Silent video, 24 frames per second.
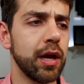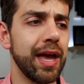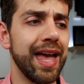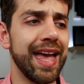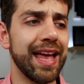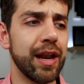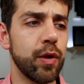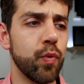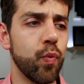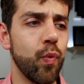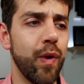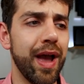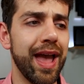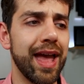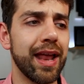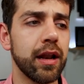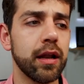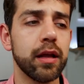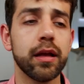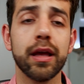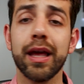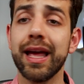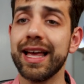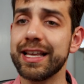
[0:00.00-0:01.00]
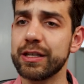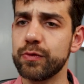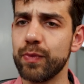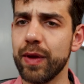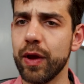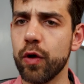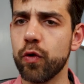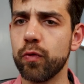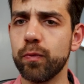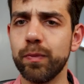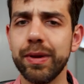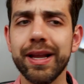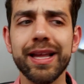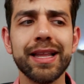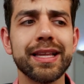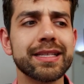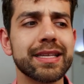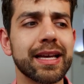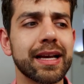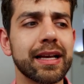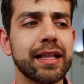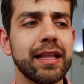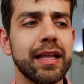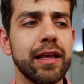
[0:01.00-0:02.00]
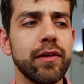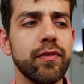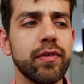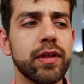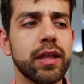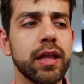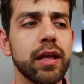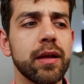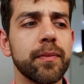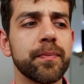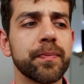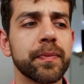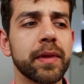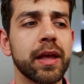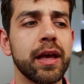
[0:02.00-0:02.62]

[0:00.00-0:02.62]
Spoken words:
and when has been completed this activity,